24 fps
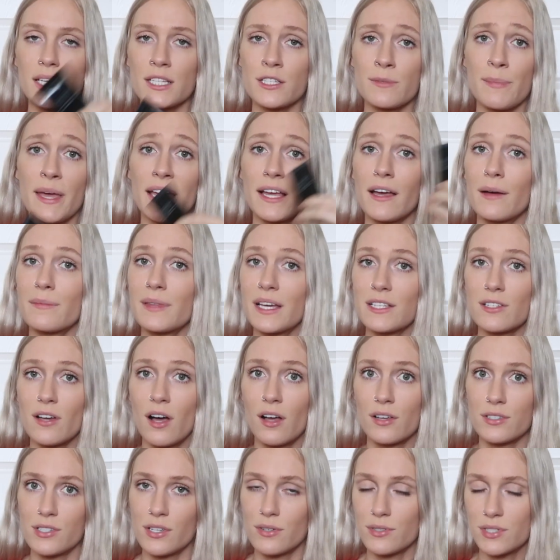it's makeup that's
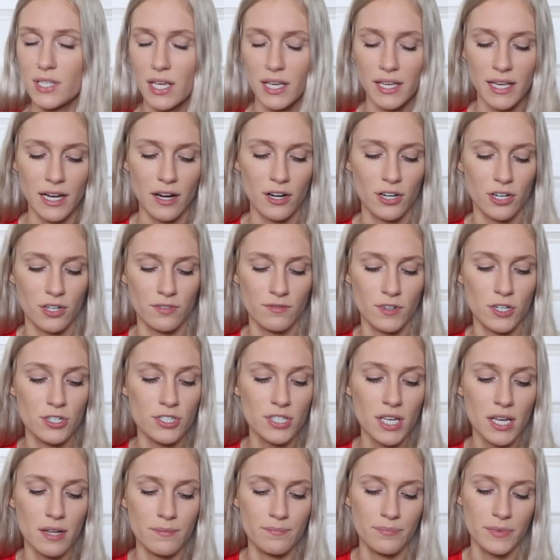also skincare and good for your
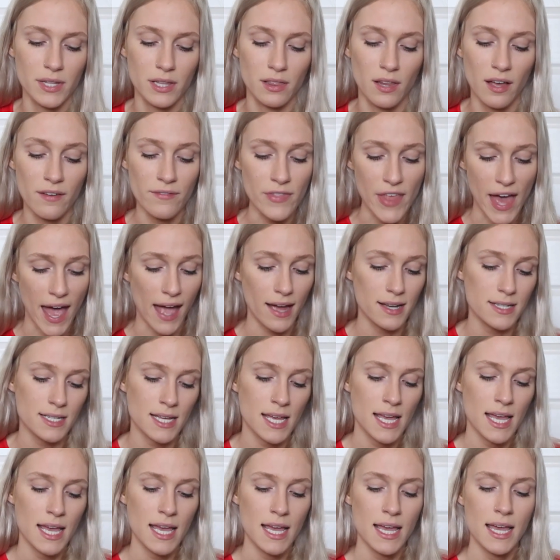skin. Love that.
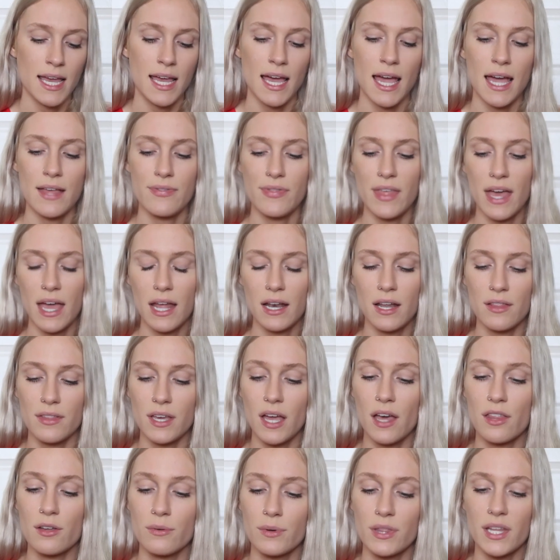And then
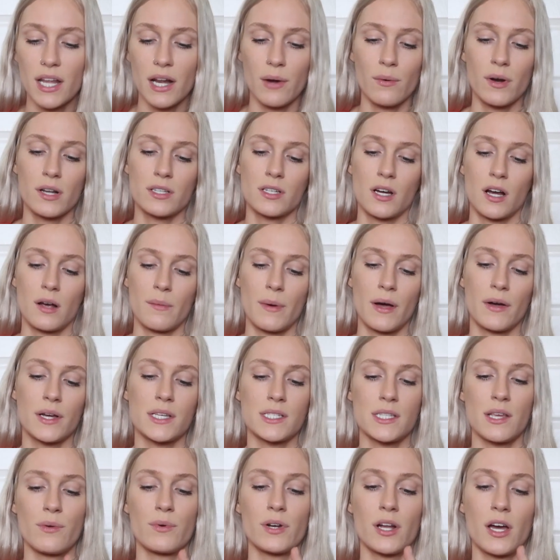the other one that I want to talk about
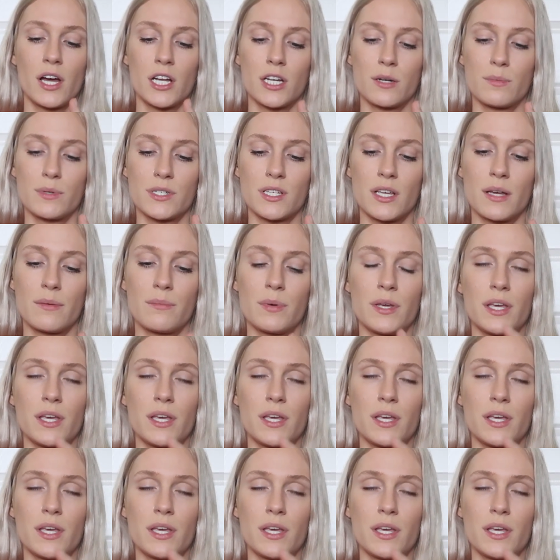is the one hundred percent